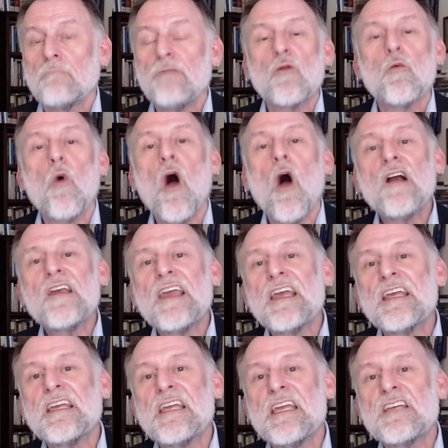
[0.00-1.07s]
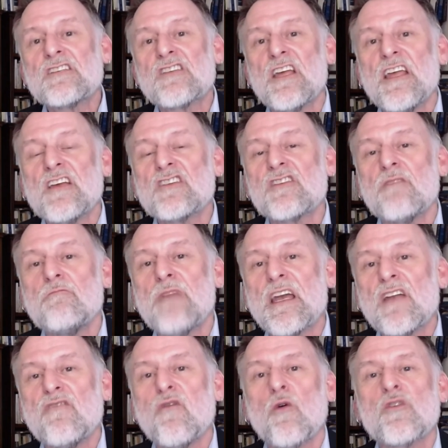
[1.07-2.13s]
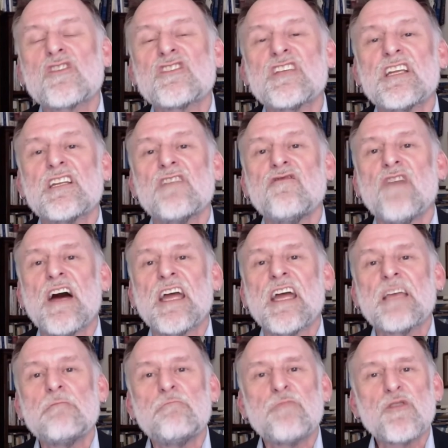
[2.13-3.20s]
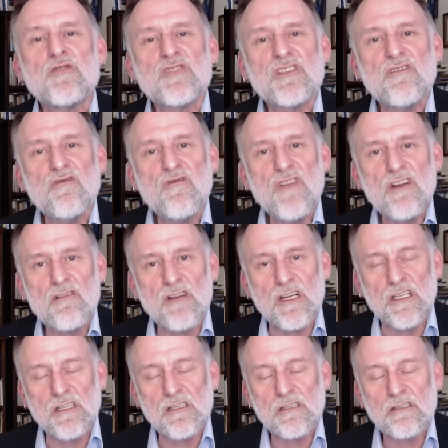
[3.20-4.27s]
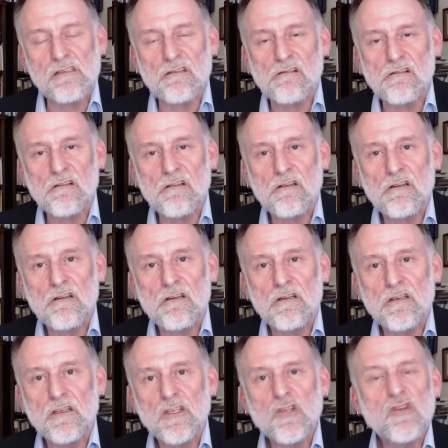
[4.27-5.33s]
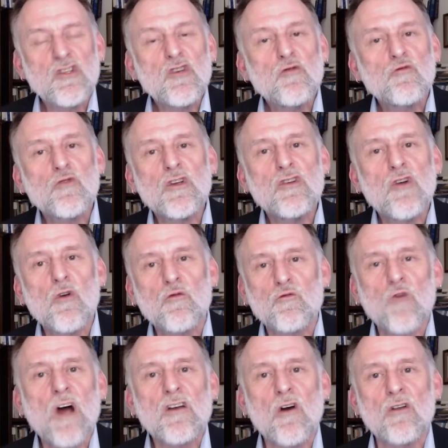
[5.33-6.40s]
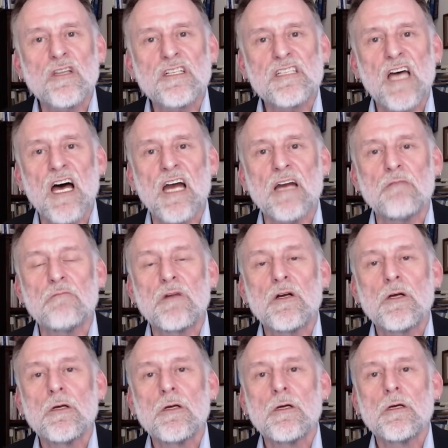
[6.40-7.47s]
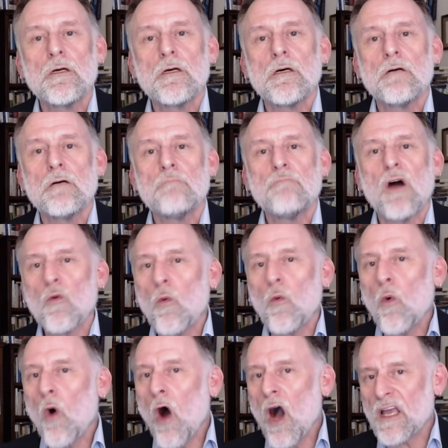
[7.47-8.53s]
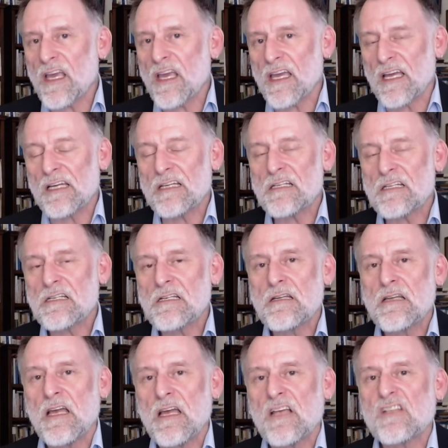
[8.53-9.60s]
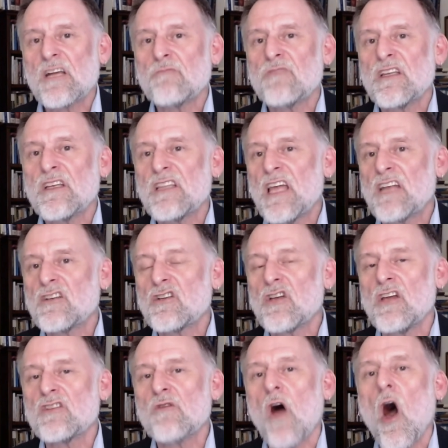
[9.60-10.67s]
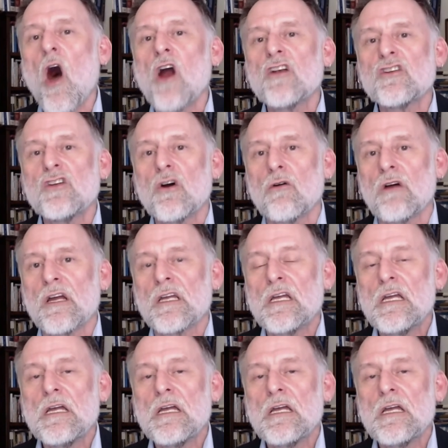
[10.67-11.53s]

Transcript: But walking is a, is a metaphor signifying perseverance. You know, you you don't run all the time, but walking is something that is ongoing.